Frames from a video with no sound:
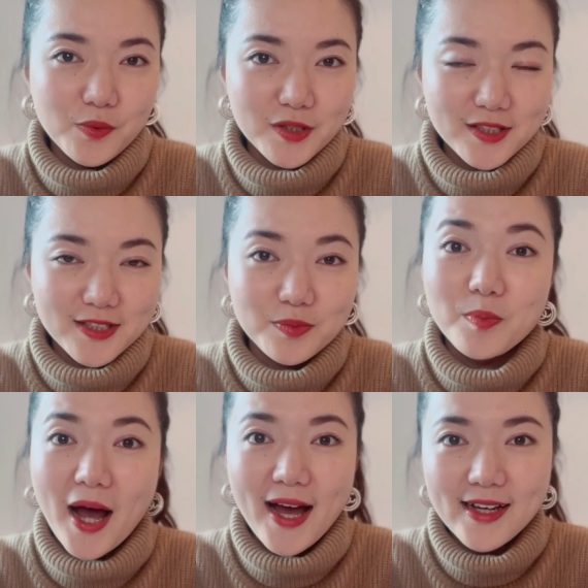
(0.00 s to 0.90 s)
with
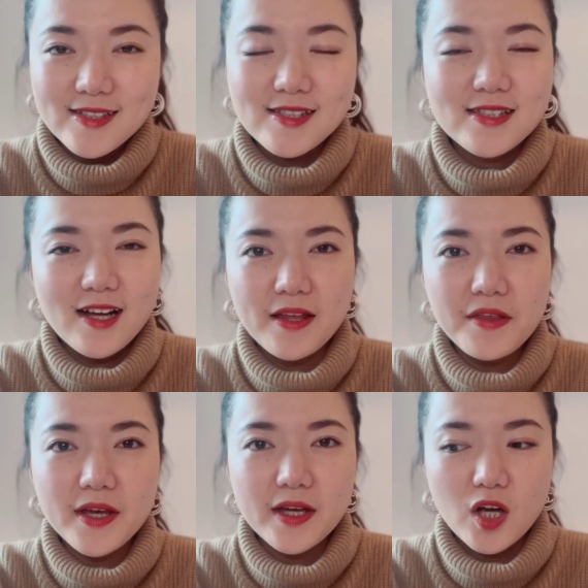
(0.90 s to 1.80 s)
bags. I
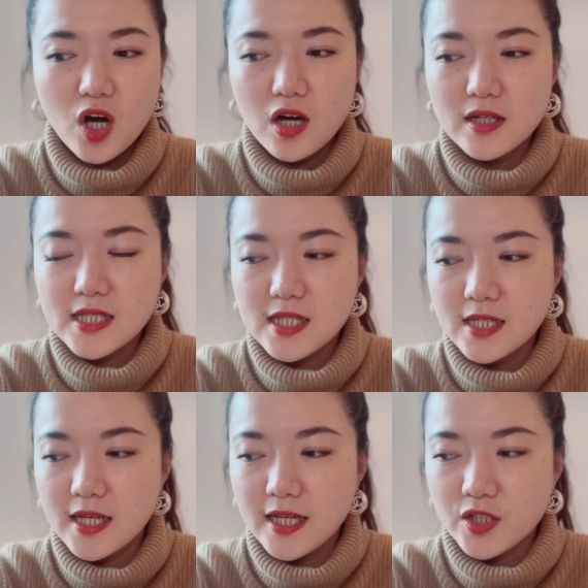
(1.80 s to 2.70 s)
think I got
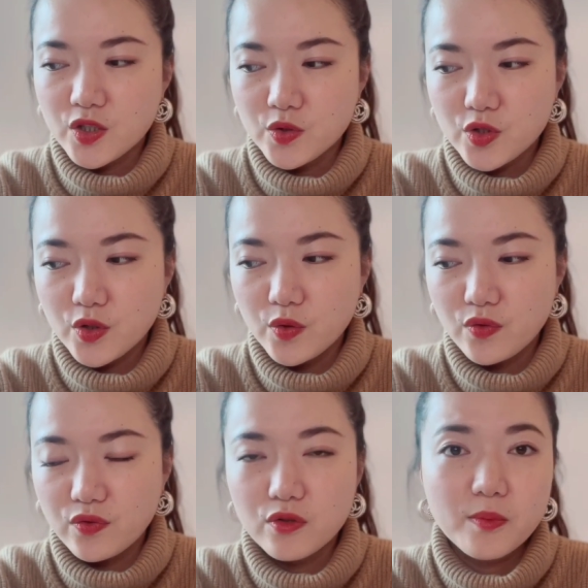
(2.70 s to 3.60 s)
in total
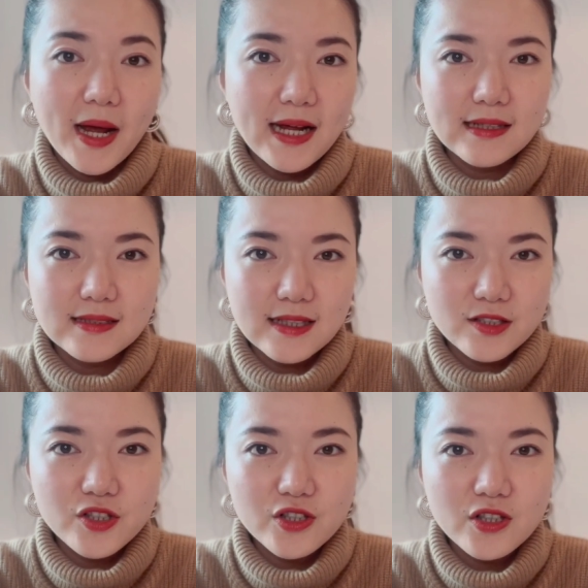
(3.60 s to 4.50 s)
4 bags
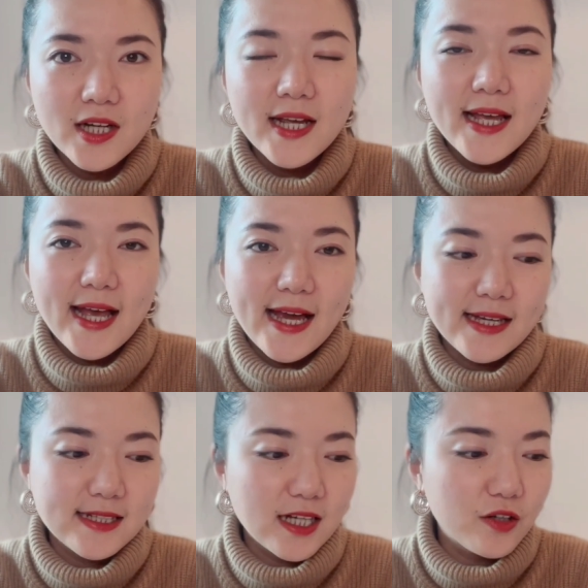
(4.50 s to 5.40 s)
last year,
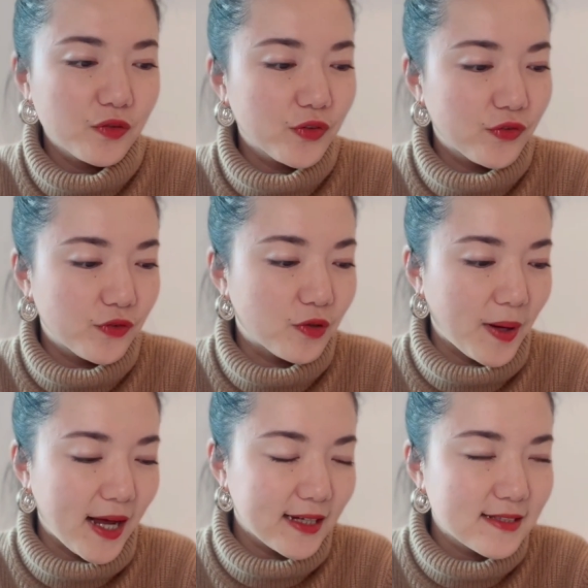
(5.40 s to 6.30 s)
and out of the 4
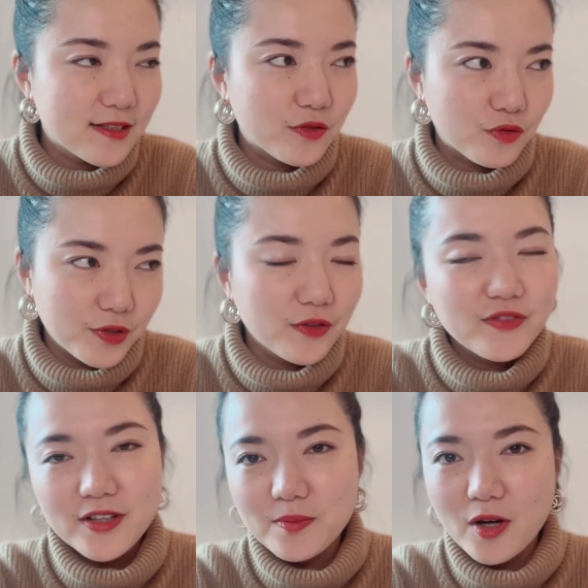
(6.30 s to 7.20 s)
bags, 3 of
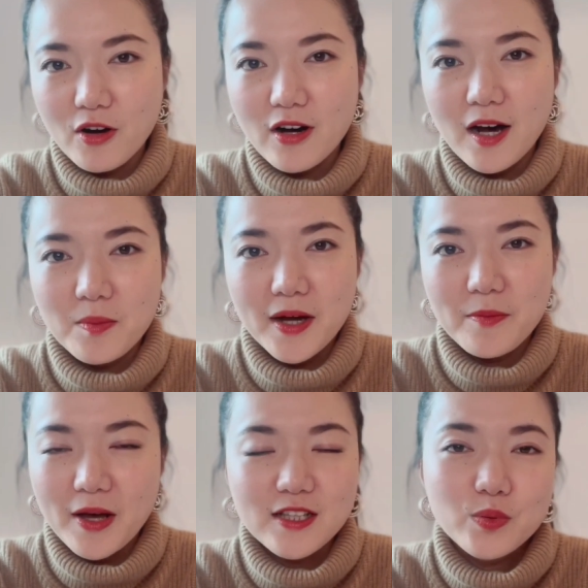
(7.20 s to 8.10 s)
them are on my
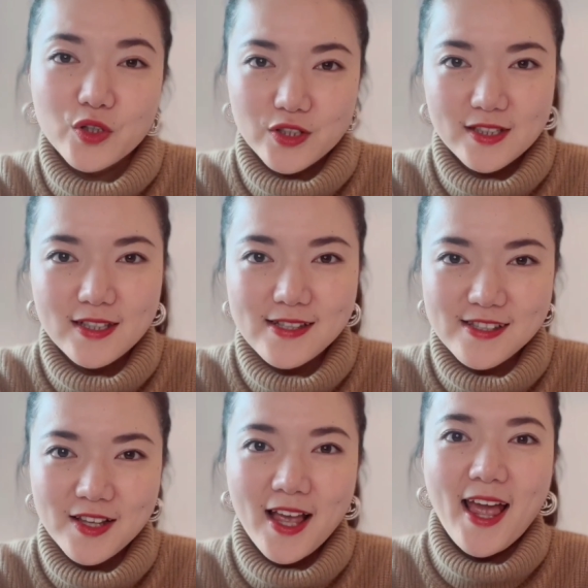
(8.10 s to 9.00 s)
best purchases.
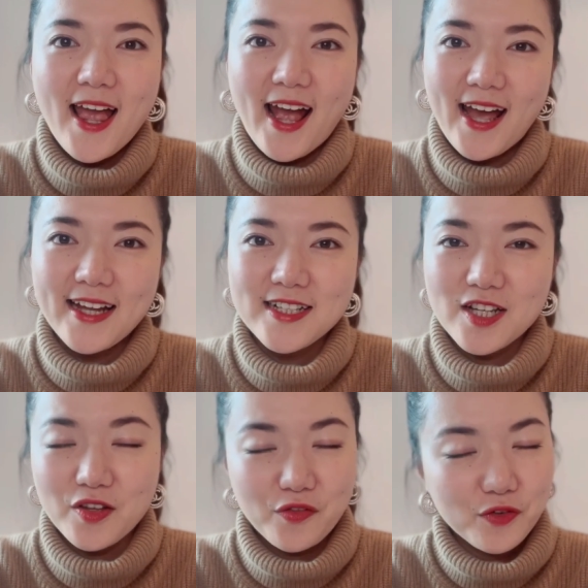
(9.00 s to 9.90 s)
And
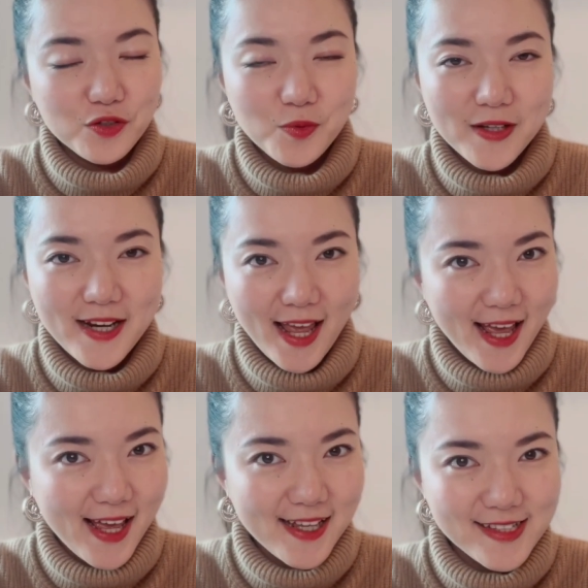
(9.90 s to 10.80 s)
the first one
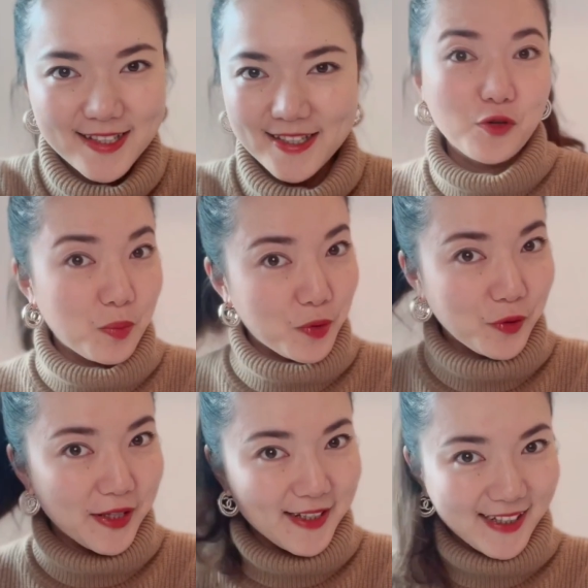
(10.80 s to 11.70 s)
is, drum
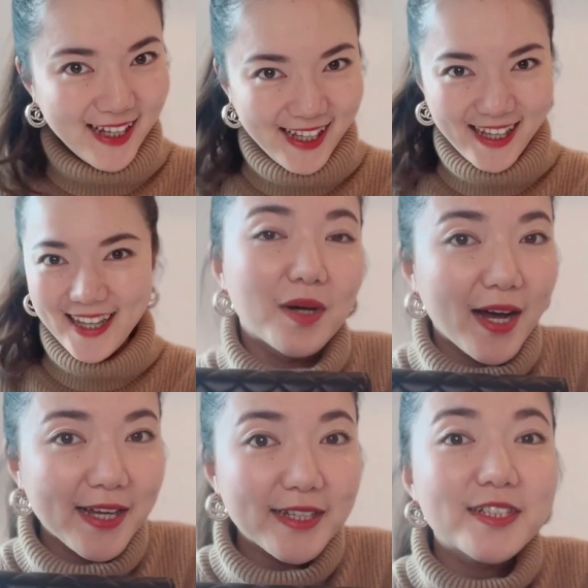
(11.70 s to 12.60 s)
rolling,
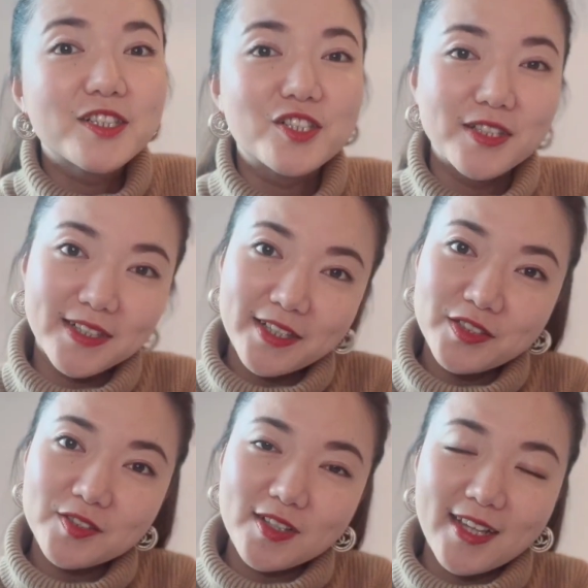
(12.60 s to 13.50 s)
my
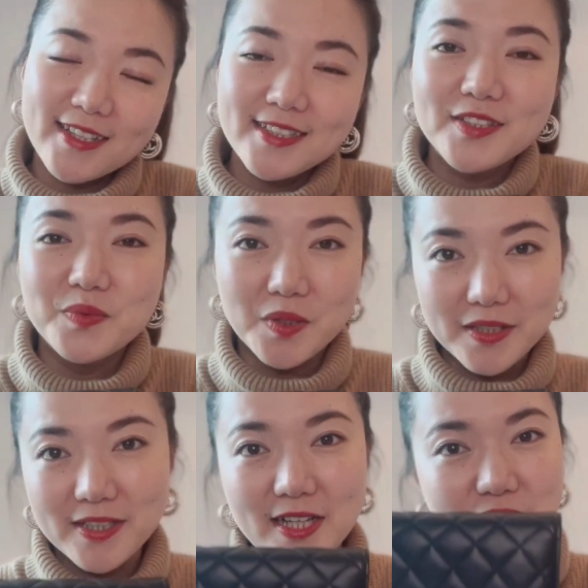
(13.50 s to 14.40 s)
Chanel Classic
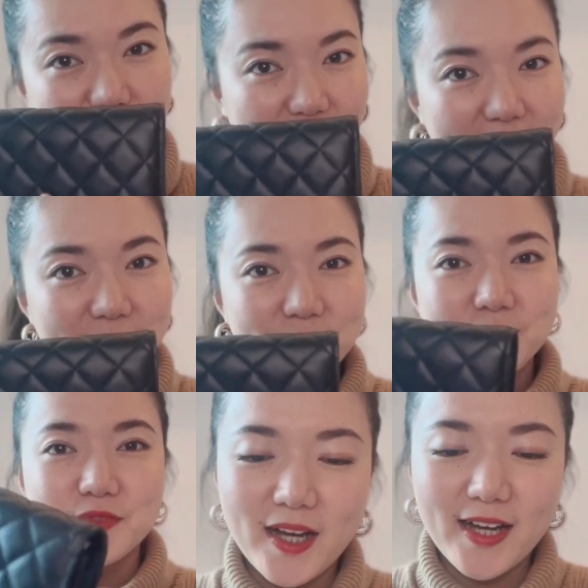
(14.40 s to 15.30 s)
Wallet on Chain.
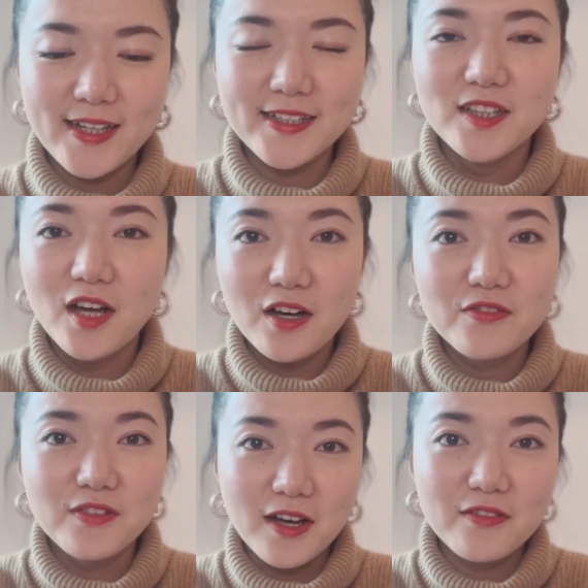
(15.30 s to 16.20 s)
I
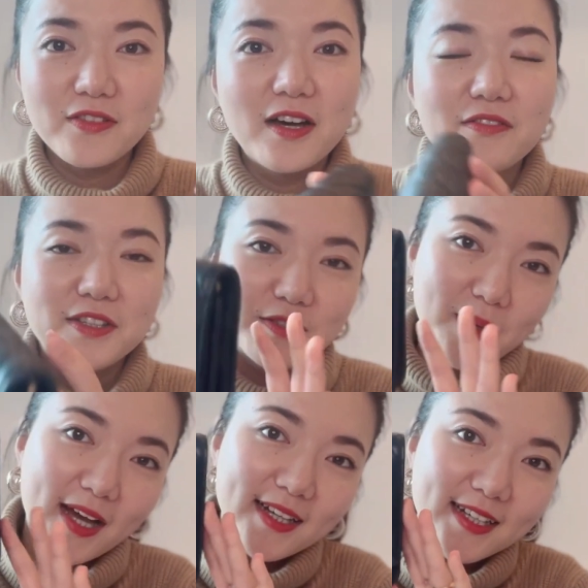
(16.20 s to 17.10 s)
love, love, love this
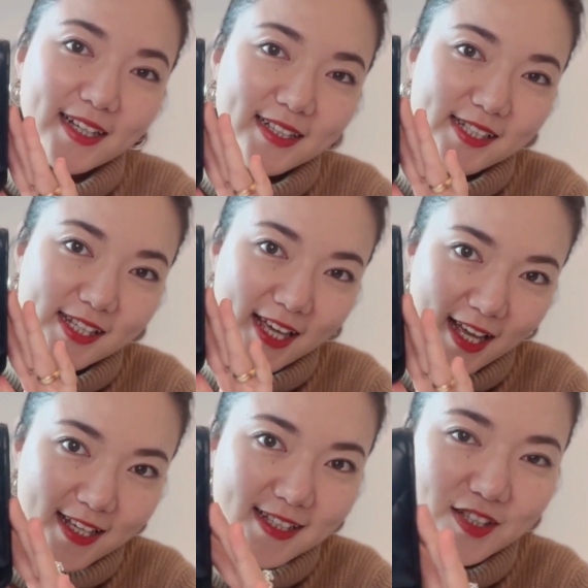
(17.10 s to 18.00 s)
bag. It
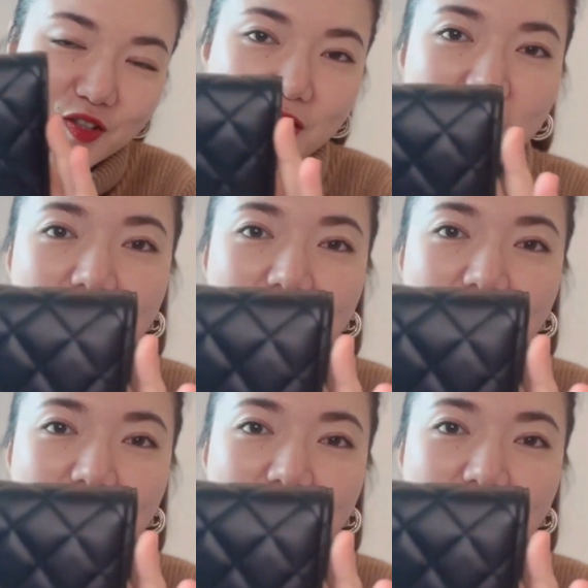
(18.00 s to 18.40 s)
is,